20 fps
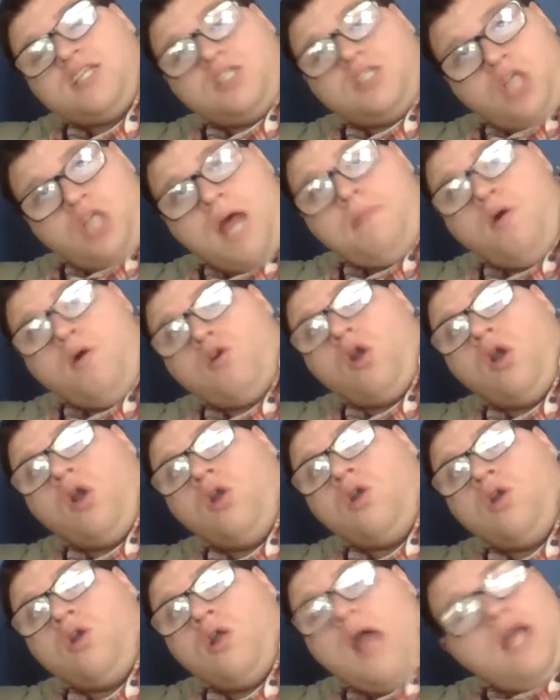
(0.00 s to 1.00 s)
shop owner.
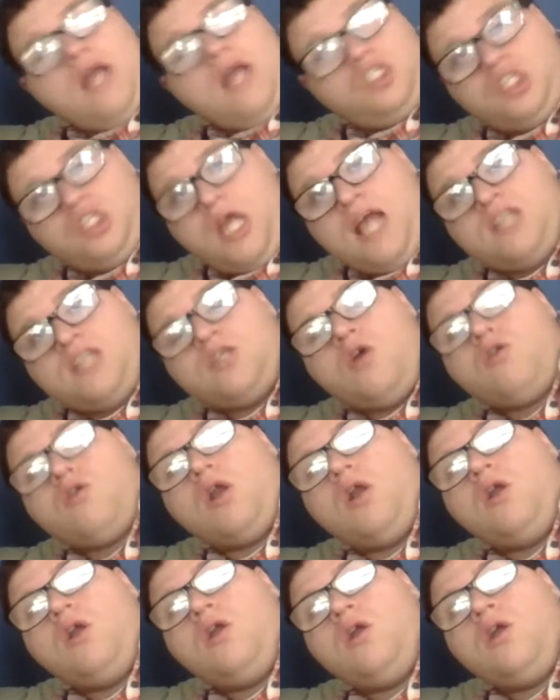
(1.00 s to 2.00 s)
Ask the
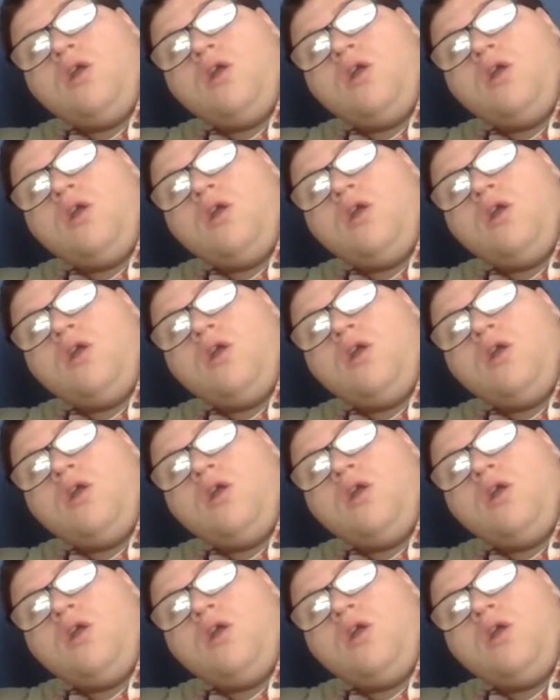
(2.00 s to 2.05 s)
owner.